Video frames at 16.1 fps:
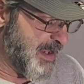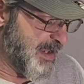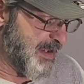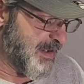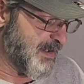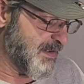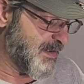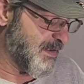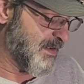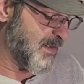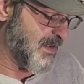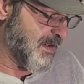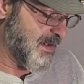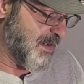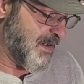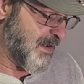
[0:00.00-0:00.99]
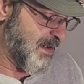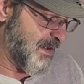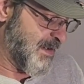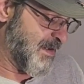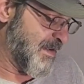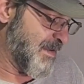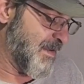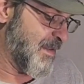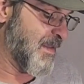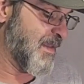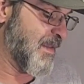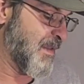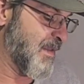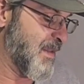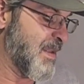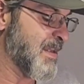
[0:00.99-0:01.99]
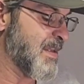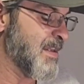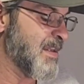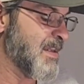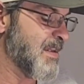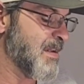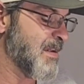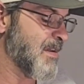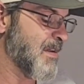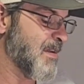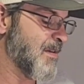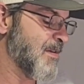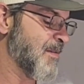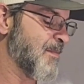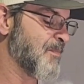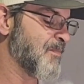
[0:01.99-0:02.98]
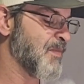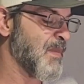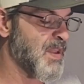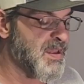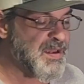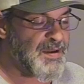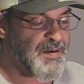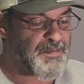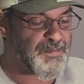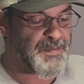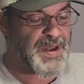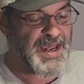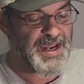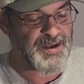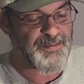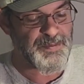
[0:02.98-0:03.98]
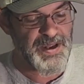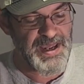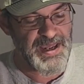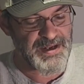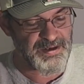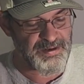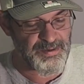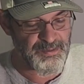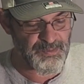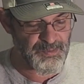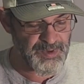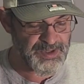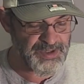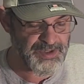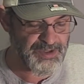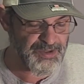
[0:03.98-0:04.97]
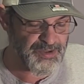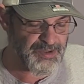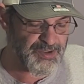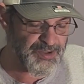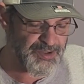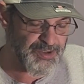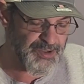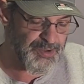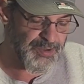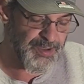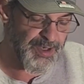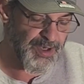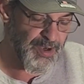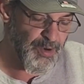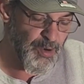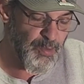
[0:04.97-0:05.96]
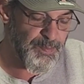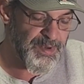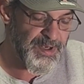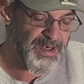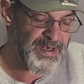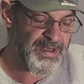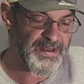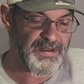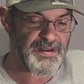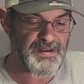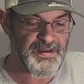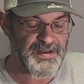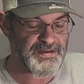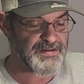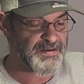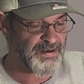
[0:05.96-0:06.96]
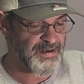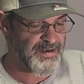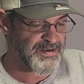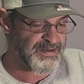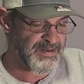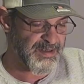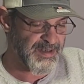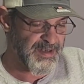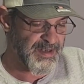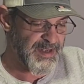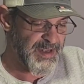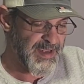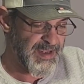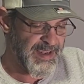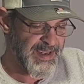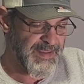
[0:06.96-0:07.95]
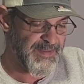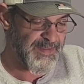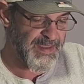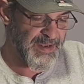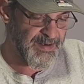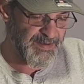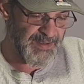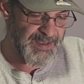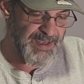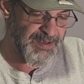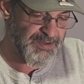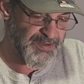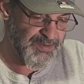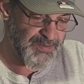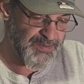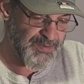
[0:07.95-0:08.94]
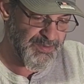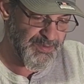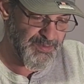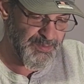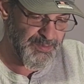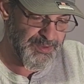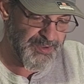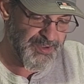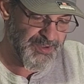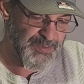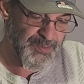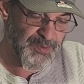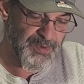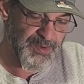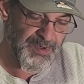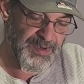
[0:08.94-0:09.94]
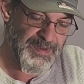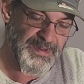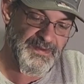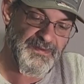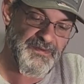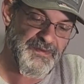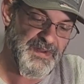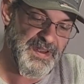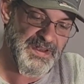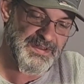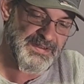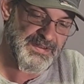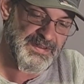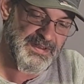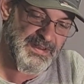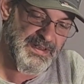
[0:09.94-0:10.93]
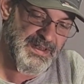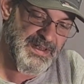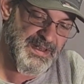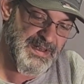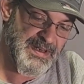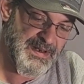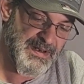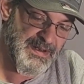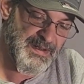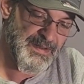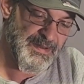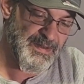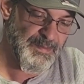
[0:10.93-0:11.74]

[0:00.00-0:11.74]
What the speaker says: and the backpack, which should open. It does, and that allows you to store the face in the